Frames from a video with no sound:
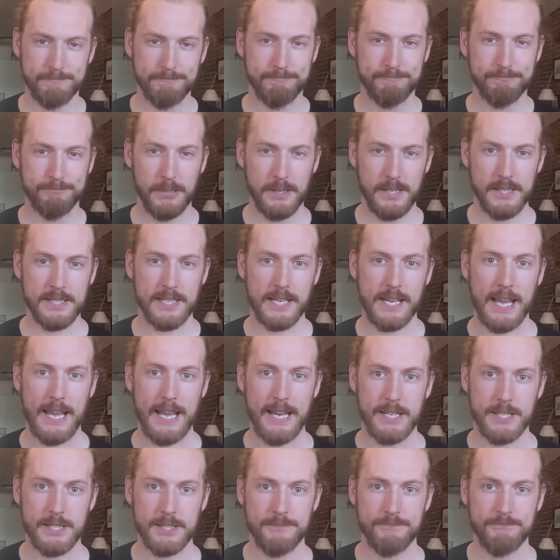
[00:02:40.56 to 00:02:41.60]
But there's a
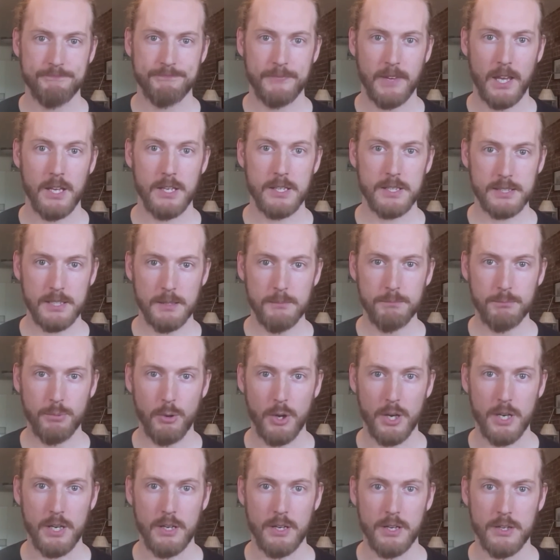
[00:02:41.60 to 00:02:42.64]
catch. At some
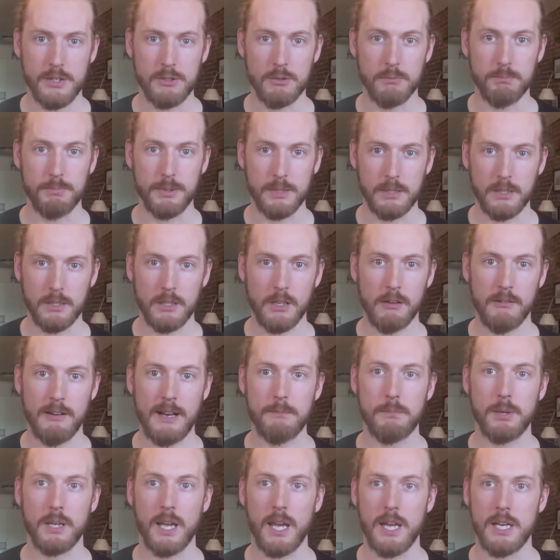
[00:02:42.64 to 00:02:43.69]
point, as you're building your
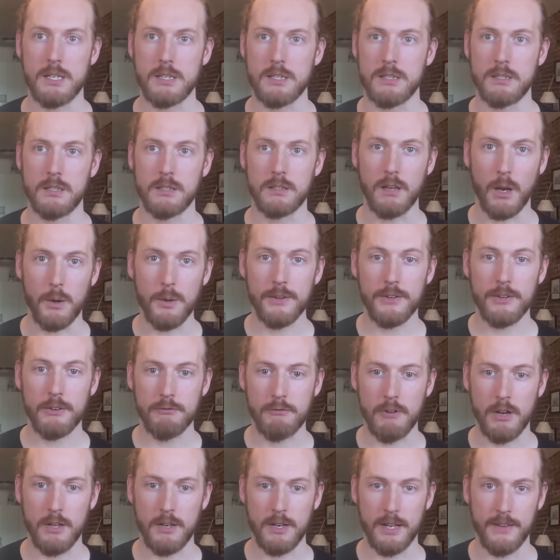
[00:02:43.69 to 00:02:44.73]
application, you're going to
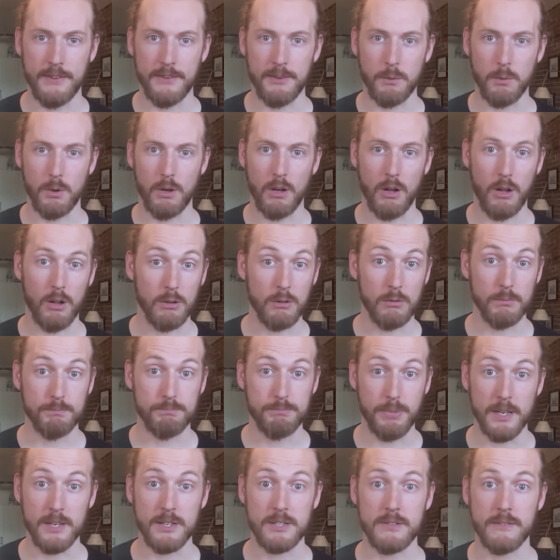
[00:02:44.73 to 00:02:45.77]
run into a whole
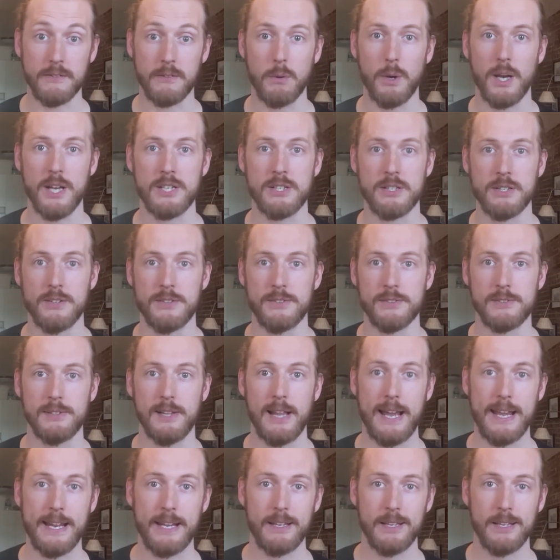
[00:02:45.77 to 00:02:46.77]
bunch of questions like,